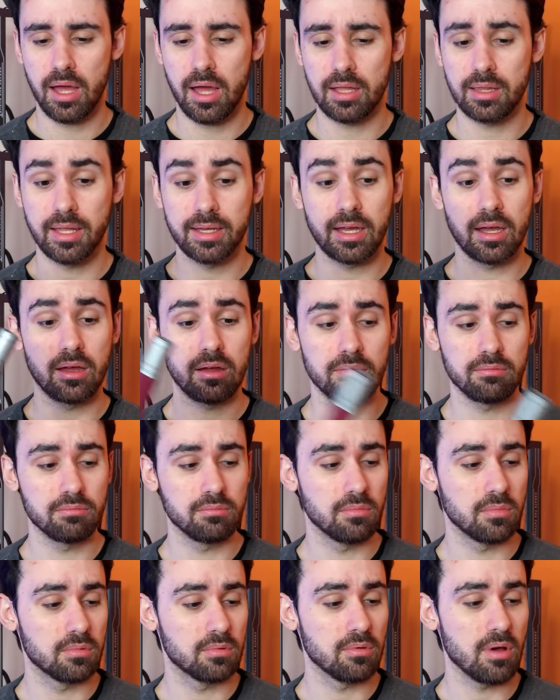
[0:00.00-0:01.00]
like
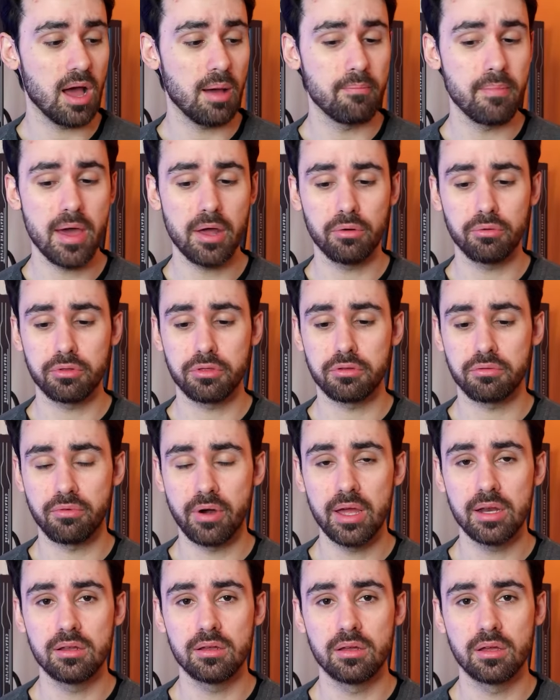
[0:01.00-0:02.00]
a metal
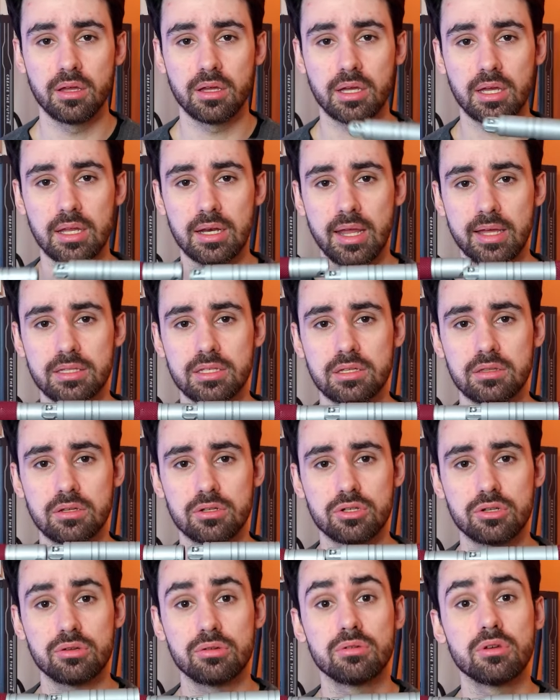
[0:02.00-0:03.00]
thread connecting the
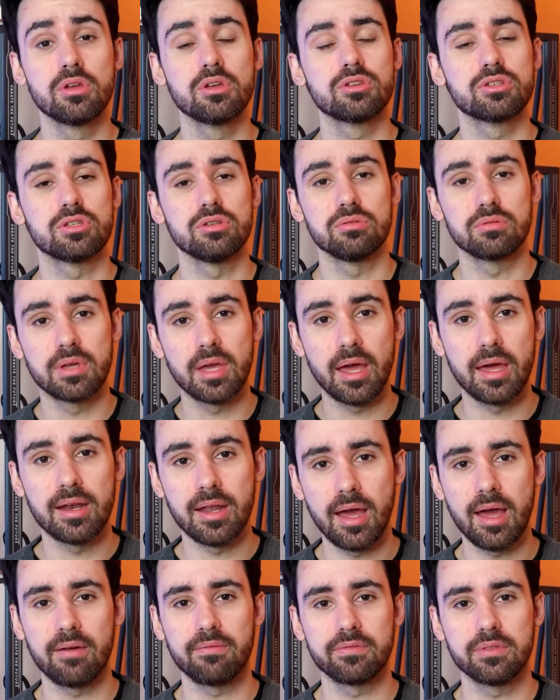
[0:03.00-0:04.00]
two, so you can
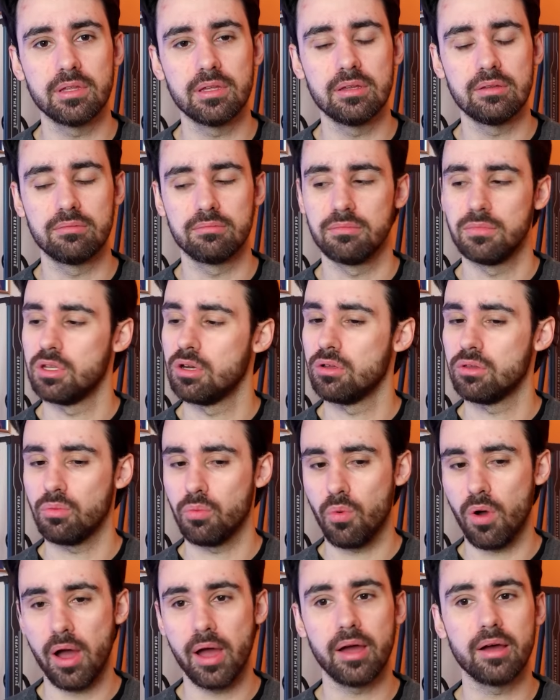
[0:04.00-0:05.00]
have the the
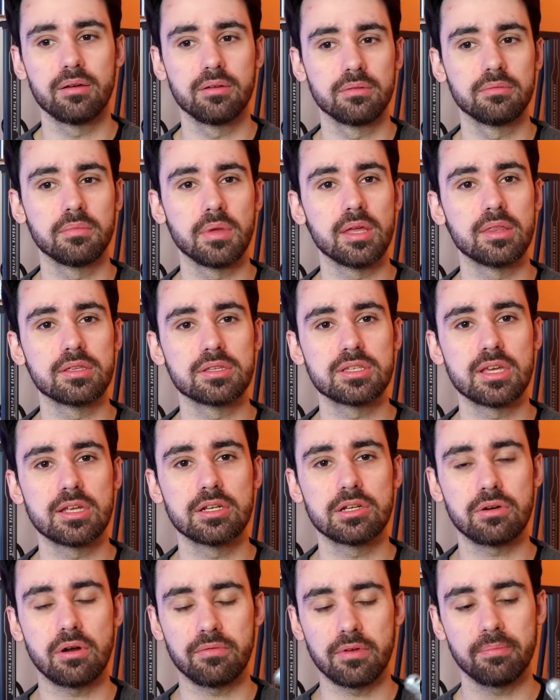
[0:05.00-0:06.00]
wire in the
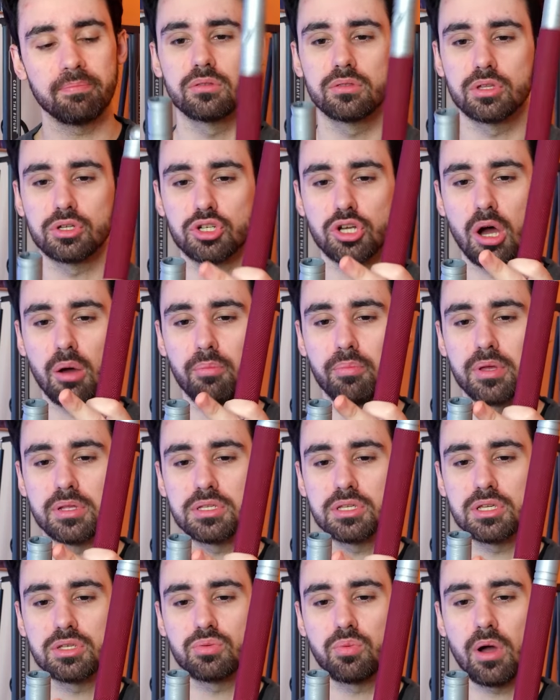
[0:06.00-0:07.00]
center of it. The top bits
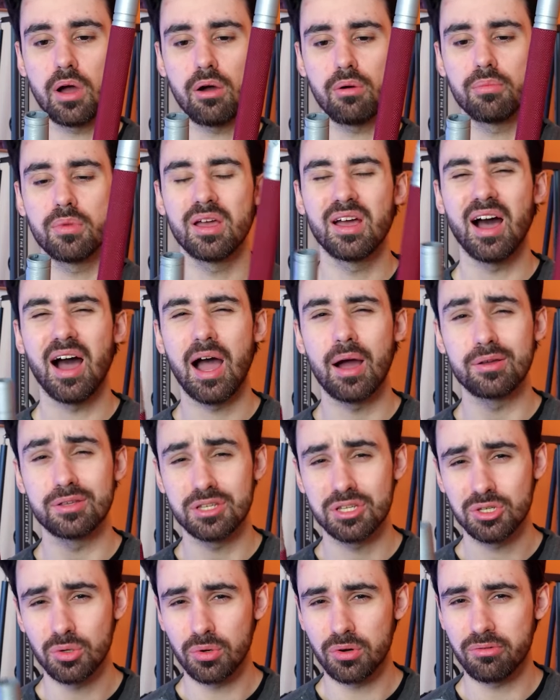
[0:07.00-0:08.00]
as well, I was
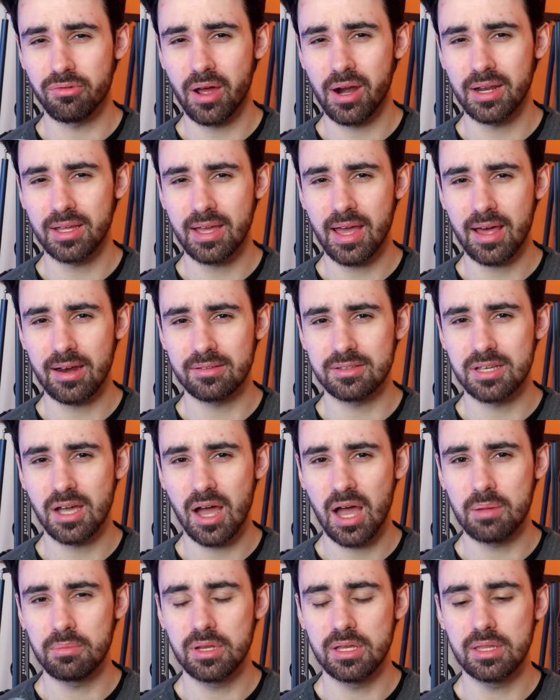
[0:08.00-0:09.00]
sort of running out of
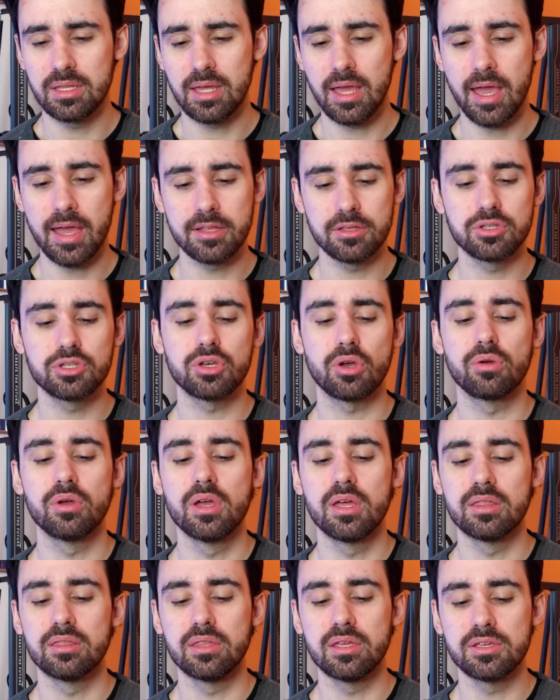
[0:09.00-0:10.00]
time near the end, so
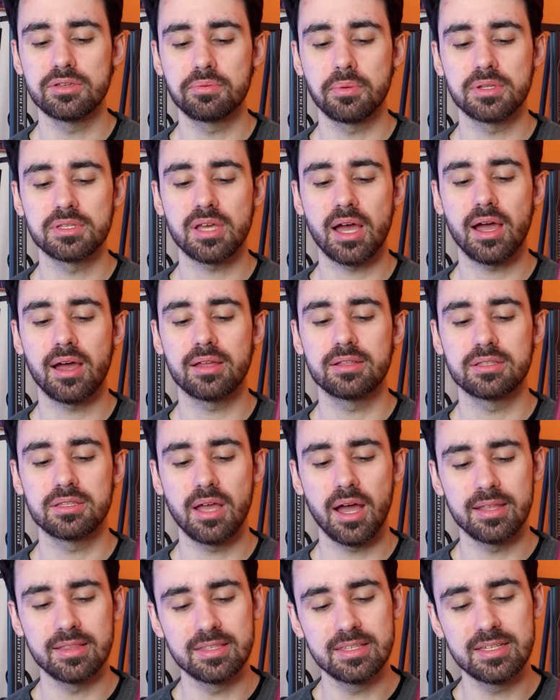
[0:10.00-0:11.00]
these ones
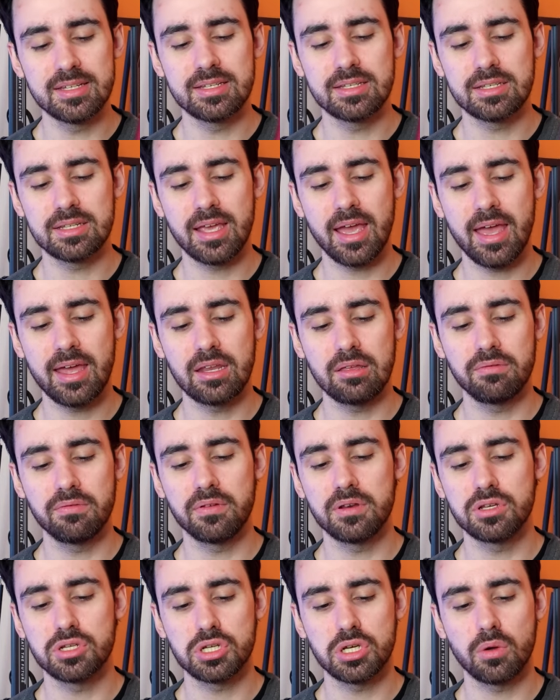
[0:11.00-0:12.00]
I didn't get any
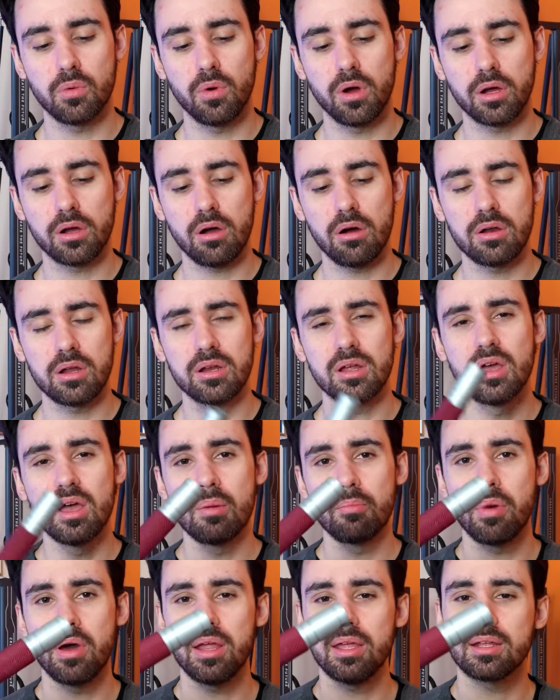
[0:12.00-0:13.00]
finishing work on it,
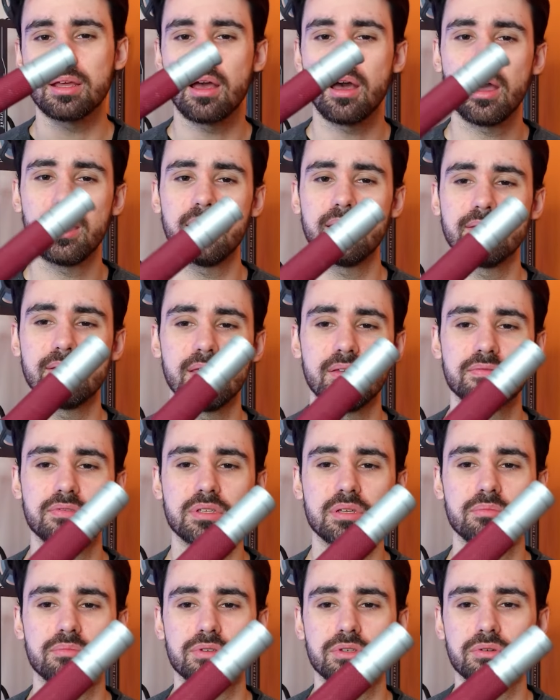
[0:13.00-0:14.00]
but it kind of gives
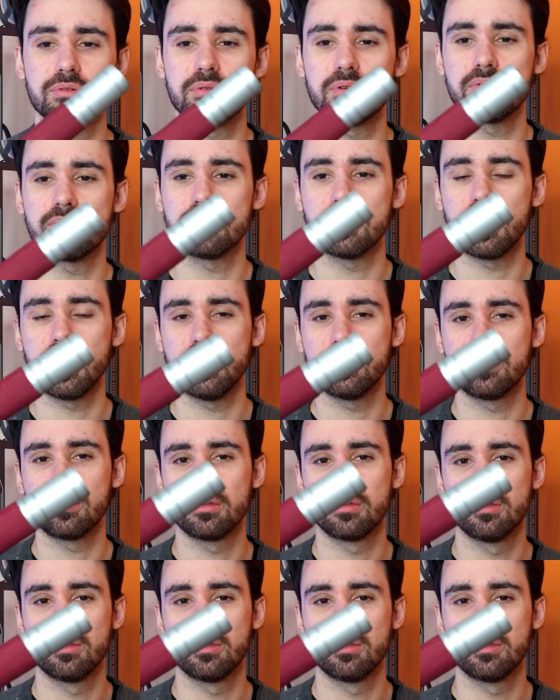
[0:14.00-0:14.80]
them sort of like,